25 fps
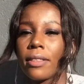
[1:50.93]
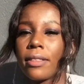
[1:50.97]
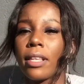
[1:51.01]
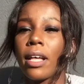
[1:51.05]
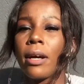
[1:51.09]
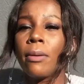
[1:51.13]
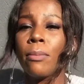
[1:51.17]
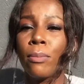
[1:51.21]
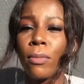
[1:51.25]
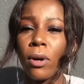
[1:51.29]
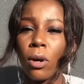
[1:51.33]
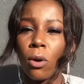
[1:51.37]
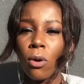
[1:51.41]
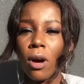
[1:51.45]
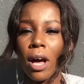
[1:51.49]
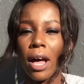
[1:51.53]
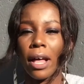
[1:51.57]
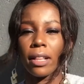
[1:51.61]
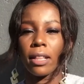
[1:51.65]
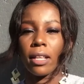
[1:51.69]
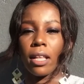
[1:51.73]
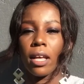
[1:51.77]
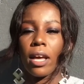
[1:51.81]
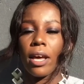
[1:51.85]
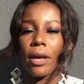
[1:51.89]
Number
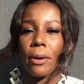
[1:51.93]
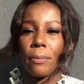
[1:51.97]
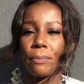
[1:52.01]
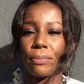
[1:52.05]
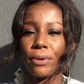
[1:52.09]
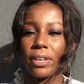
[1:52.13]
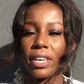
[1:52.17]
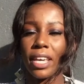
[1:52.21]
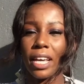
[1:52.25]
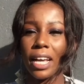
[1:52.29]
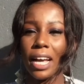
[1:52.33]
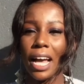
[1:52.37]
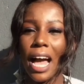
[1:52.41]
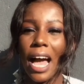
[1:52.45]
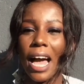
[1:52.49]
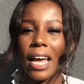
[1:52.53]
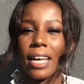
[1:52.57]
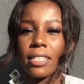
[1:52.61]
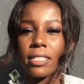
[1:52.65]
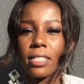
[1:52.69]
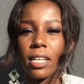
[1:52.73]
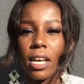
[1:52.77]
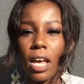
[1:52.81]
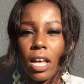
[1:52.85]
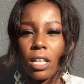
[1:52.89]
one, be
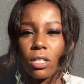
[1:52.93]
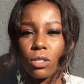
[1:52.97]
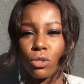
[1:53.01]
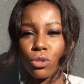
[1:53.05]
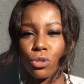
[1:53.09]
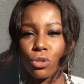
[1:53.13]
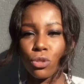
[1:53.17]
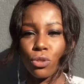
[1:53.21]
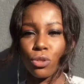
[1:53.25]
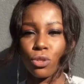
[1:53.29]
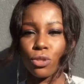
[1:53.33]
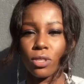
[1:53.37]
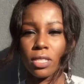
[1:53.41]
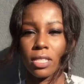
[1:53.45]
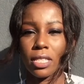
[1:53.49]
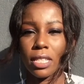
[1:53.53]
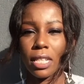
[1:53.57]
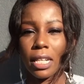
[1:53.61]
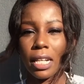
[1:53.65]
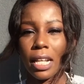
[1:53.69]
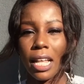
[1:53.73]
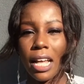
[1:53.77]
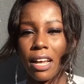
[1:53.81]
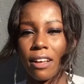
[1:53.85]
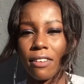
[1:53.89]
kind and choose
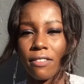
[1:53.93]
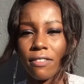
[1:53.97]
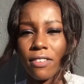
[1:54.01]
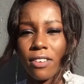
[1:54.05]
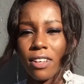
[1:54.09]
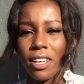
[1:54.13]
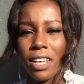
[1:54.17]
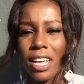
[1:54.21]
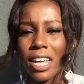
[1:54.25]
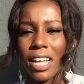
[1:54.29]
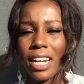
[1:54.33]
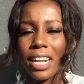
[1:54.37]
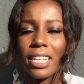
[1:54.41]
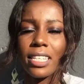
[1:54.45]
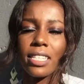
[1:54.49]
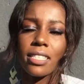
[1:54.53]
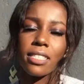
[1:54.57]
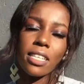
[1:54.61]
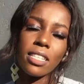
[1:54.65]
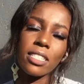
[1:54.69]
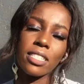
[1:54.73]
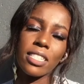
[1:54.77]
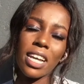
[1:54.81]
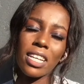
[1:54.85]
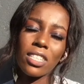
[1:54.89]
love.
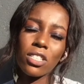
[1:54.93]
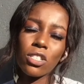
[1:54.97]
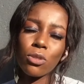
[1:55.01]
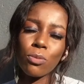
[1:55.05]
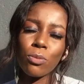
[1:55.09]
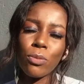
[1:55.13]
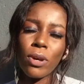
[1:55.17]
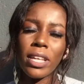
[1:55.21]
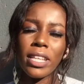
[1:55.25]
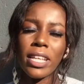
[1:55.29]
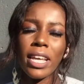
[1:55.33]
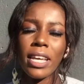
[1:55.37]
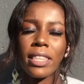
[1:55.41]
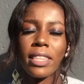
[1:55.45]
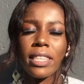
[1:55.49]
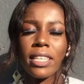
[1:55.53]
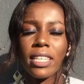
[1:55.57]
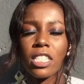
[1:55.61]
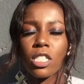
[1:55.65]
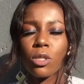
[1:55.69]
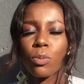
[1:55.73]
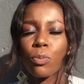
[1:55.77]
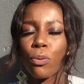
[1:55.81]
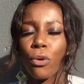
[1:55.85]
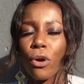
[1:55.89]
Ladies and gentlemen, at
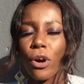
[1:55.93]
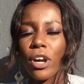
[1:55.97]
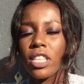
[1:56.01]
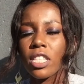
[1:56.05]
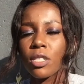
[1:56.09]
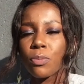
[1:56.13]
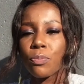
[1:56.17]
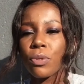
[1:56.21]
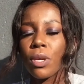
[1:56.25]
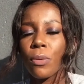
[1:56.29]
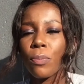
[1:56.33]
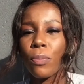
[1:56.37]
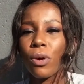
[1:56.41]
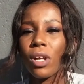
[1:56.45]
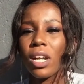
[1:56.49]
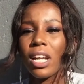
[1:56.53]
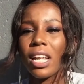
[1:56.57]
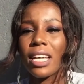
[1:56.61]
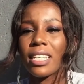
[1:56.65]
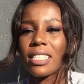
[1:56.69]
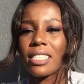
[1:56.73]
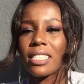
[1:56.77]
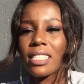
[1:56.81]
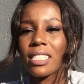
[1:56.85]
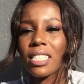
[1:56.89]
this point, people
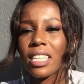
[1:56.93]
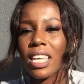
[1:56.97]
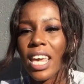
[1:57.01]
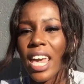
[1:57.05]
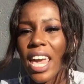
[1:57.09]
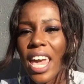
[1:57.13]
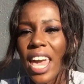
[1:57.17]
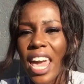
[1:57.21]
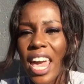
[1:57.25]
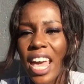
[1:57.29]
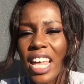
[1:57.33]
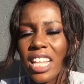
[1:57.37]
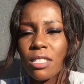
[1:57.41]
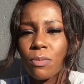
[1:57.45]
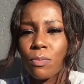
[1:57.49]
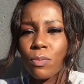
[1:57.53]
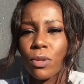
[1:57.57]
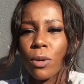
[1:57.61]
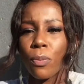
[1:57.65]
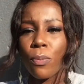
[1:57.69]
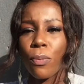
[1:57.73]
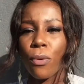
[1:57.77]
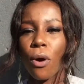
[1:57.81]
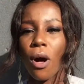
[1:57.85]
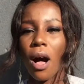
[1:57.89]
are scared,
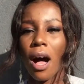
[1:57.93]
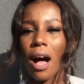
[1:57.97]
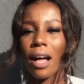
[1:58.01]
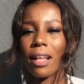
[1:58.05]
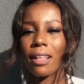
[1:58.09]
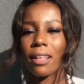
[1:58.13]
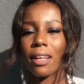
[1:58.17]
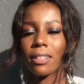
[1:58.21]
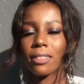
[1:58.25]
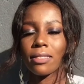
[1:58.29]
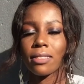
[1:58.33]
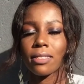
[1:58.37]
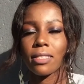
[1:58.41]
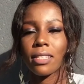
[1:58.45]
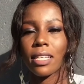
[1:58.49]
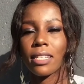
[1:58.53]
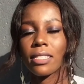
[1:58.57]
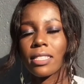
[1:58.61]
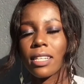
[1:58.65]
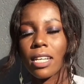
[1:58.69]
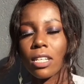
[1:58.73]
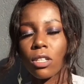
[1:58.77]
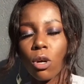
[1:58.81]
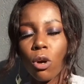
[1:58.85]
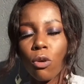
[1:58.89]
people are
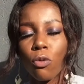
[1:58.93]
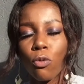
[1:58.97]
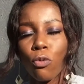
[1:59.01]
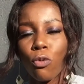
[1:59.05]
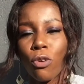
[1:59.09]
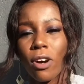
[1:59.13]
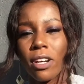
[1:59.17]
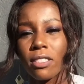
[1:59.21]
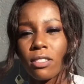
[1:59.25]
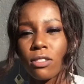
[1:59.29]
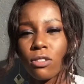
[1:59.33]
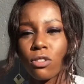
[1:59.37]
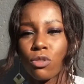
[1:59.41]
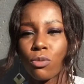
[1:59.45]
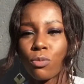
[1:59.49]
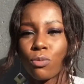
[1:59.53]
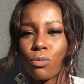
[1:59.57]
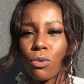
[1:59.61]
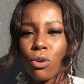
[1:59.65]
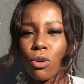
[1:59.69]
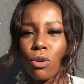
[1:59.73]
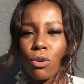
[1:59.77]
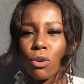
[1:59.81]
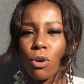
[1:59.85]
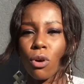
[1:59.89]
uncertain of what
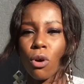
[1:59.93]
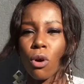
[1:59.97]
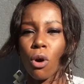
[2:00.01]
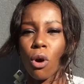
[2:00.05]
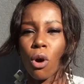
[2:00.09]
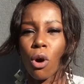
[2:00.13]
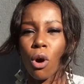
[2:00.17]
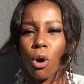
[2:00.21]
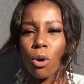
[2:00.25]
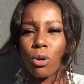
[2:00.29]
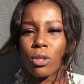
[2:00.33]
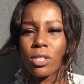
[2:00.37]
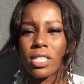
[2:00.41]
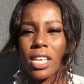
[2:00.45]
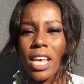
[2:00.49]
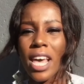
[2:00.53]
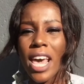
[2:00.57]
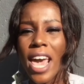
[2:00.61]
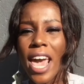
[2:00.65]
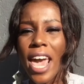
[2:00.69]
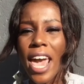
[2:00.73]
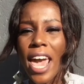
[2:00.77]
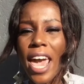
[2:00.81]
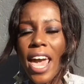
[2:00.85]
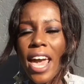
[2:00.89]
tomorrow holds,
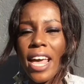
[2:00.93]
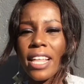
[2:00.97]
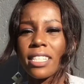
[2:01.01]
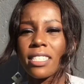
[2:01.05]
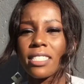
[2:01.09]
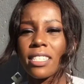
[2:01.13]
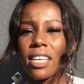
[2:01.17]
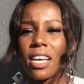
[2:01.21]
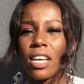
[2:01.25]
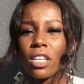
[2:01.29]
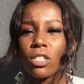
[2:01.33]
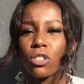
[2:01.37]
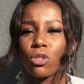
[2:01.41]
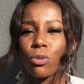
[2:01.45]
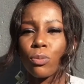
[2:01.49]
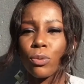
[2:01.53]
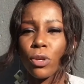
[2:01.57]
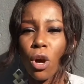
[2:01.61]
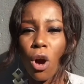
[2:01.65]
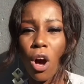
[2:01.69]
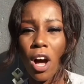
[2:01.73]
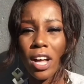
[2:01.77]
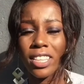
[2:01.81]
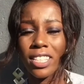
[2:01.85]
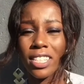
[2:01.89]
and to
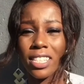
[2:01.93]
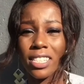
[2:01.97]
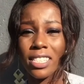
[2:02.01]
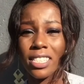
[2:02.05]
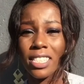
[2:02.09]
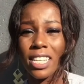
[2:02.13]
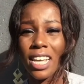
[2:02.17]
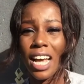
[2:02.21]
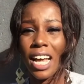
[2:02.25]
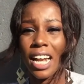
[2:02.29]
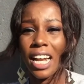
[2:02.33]
be honest,